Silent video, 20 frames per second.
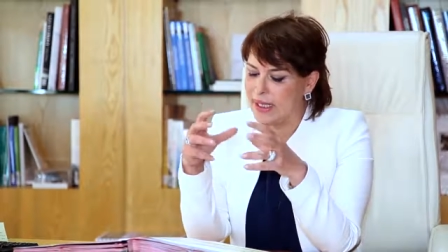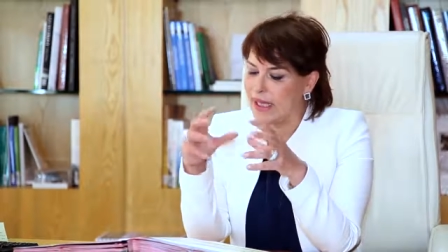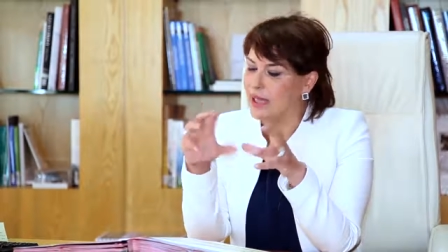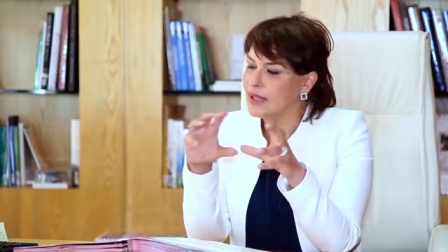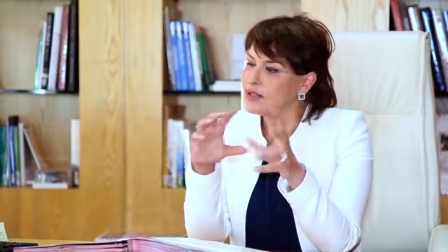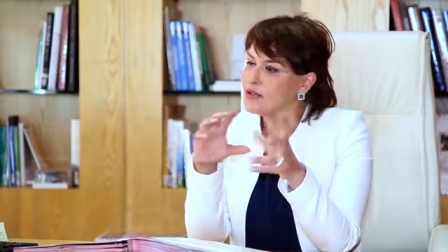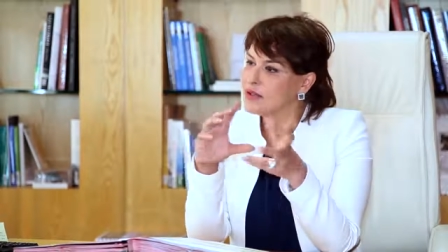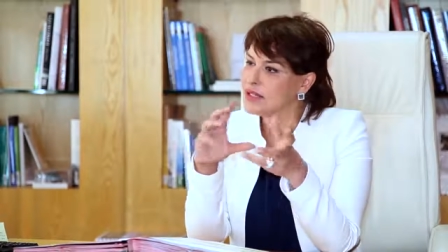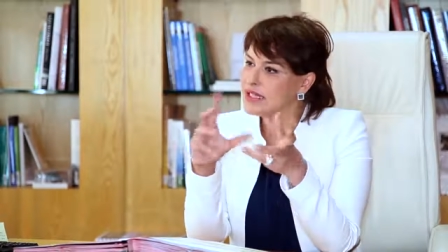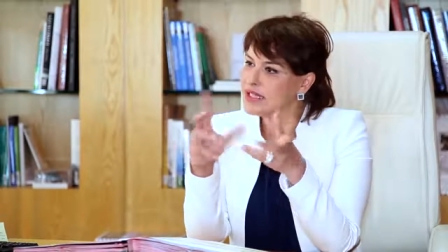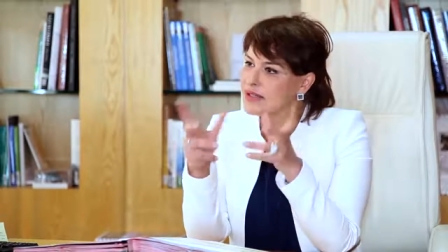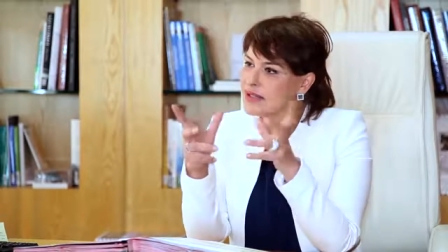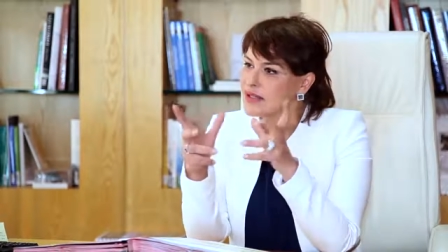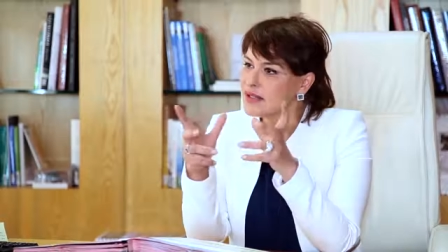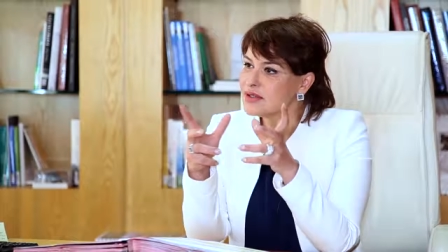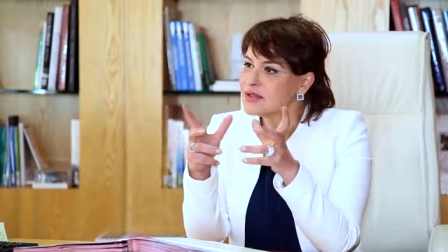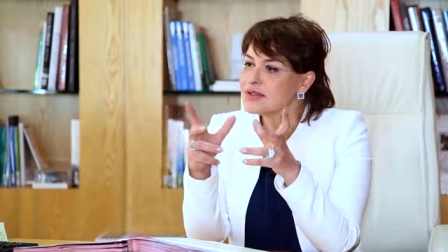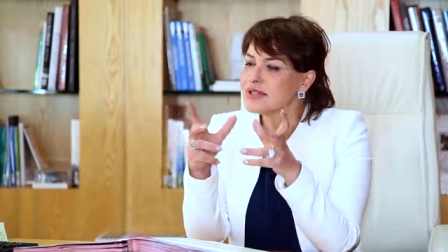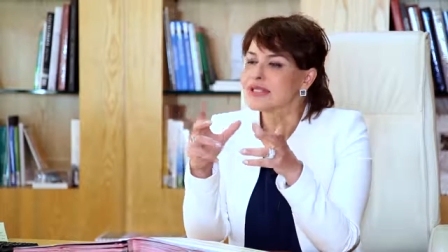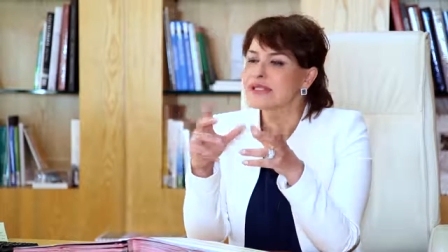
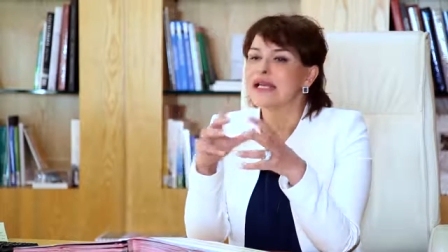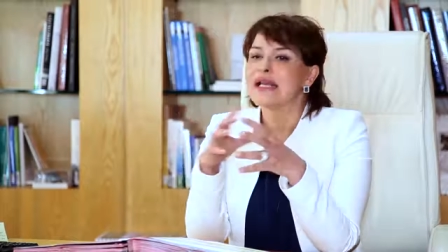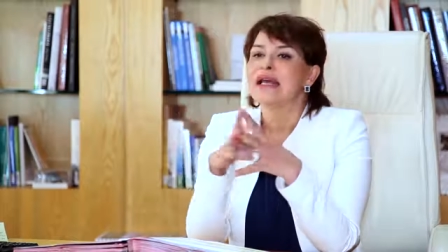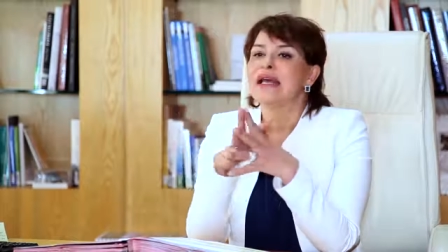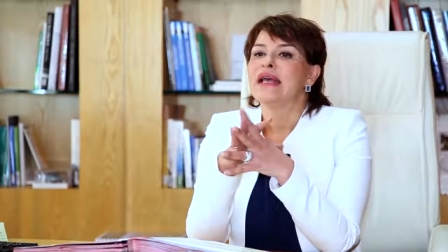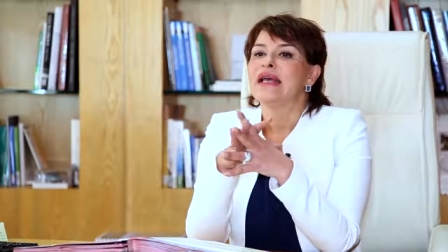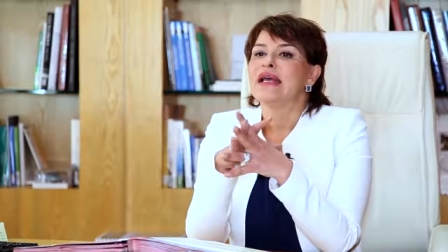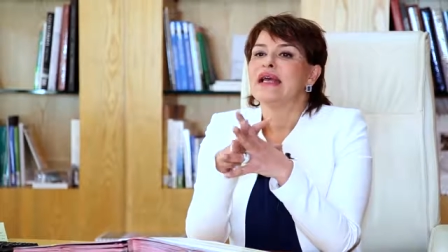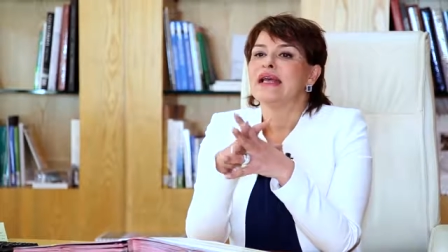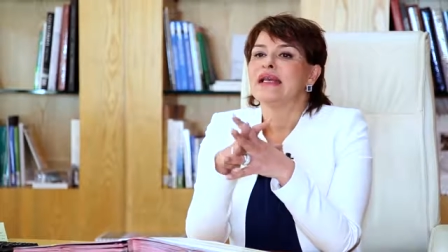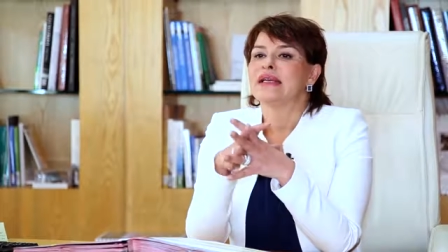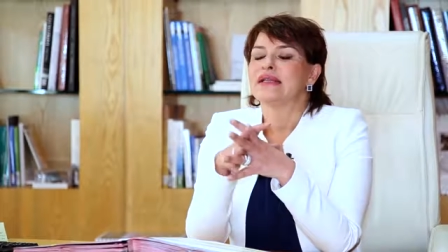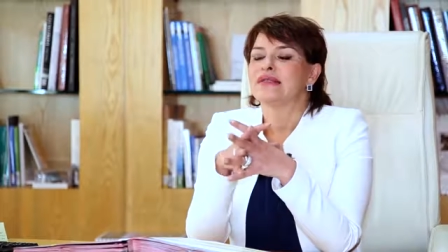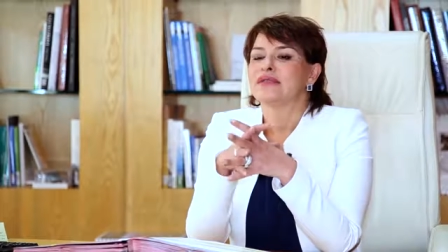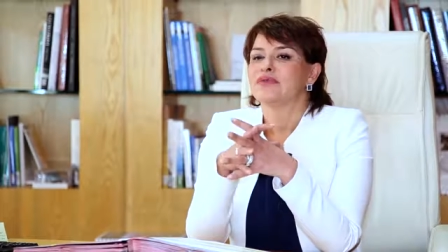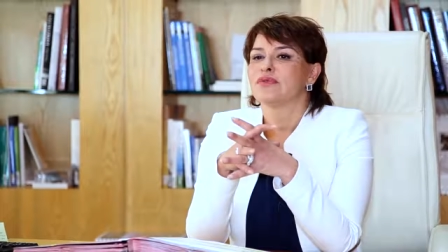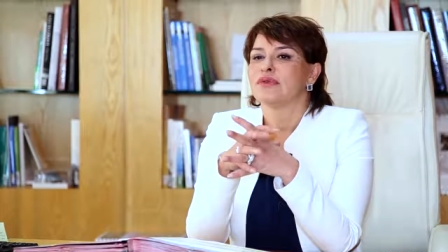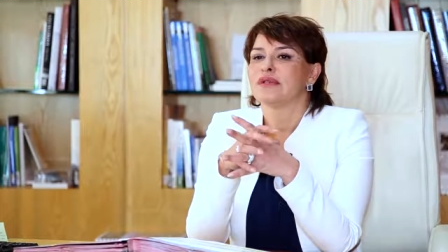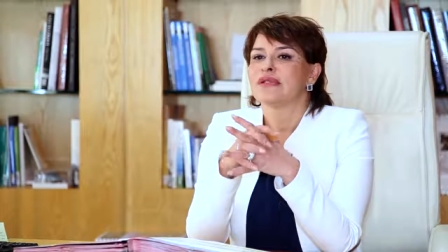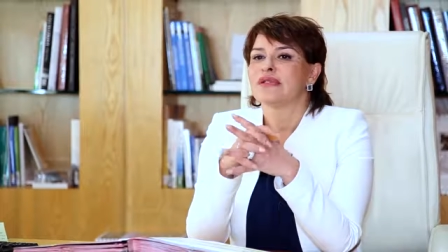adolescence,
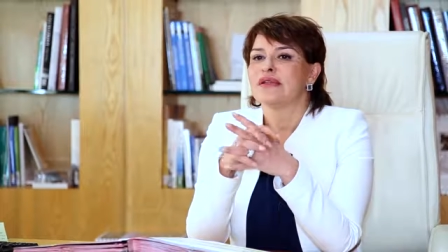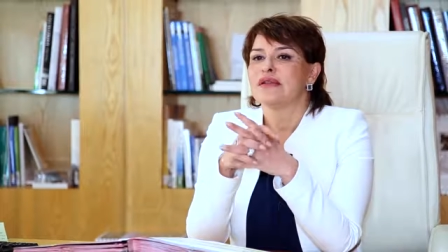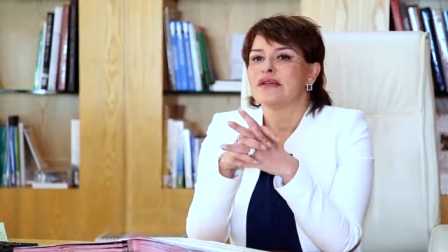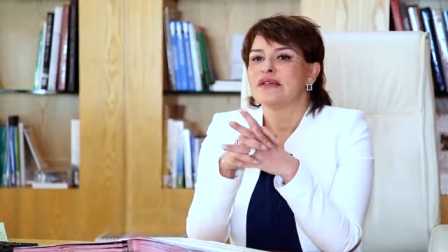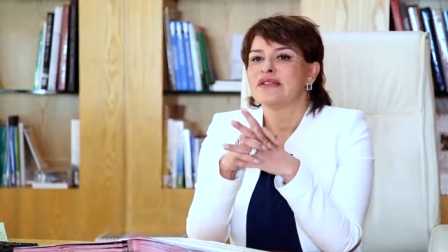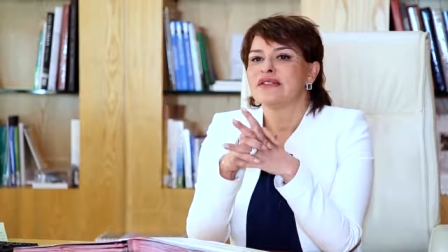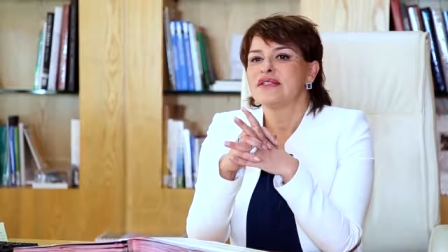it was a